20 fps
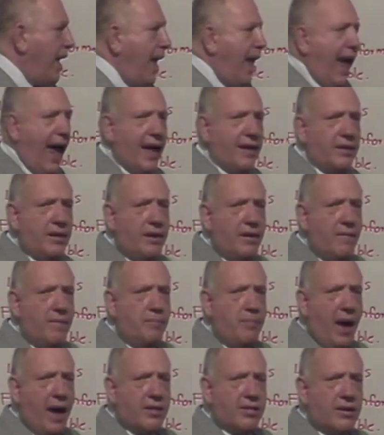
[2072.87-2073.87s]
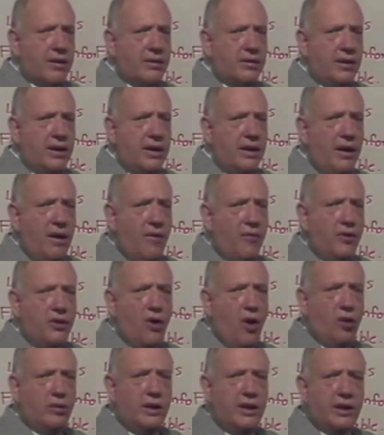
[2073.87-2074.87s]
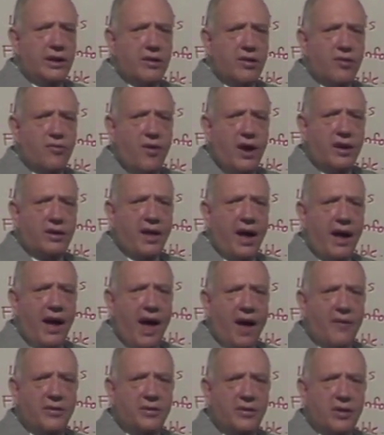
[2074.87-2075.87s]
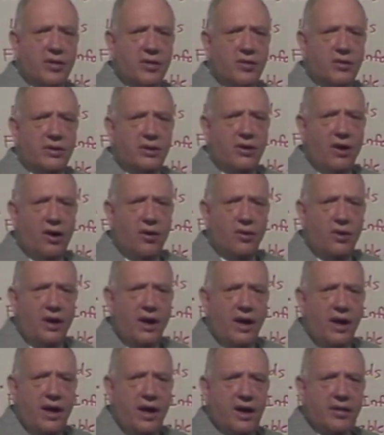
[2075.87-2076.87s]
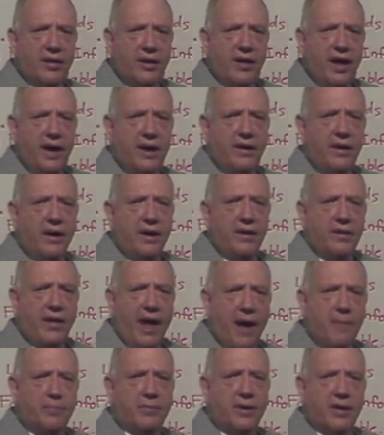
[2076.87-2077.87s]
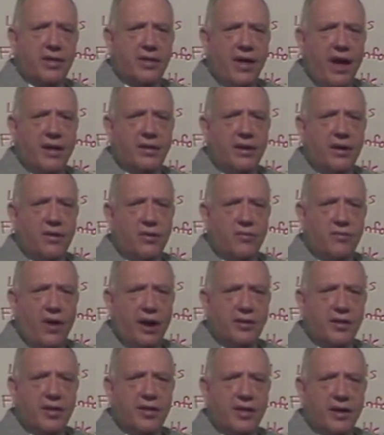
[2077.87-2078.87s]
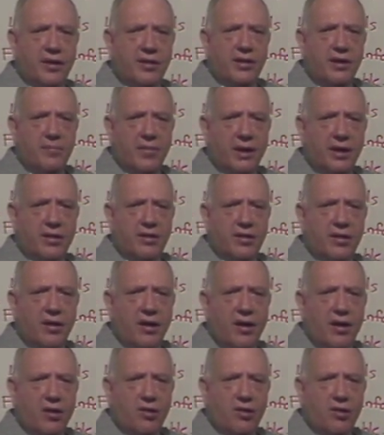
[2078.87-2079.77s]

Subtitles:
And basically, the only constraint I have in the studio is that a tape cassette runs 60 minutes.